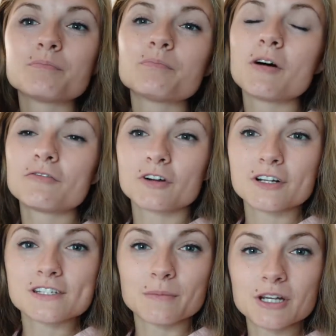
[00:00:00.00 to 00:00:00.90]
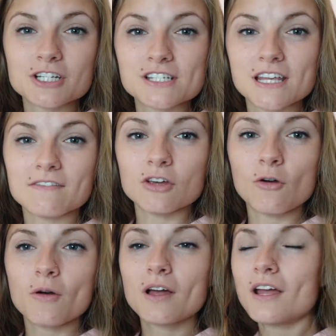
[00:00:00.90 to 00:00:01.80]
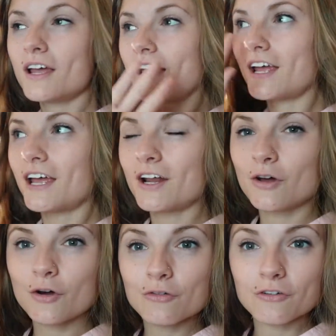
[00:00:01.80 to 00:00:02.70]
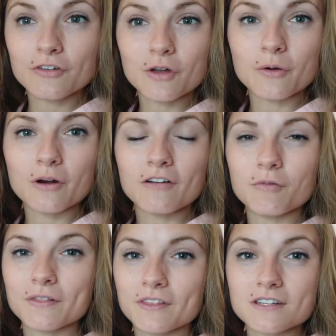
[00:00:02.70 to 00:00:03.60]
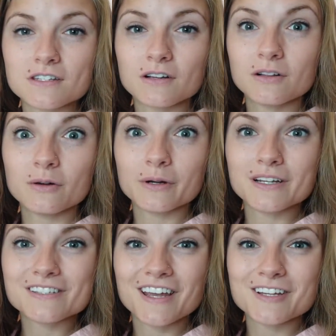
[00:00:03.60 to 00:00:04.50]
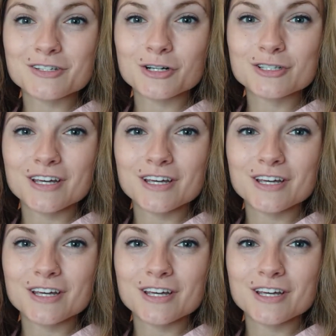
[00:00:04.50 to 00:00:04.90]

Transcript: But first, let me just give you an overview of what this glorious case looks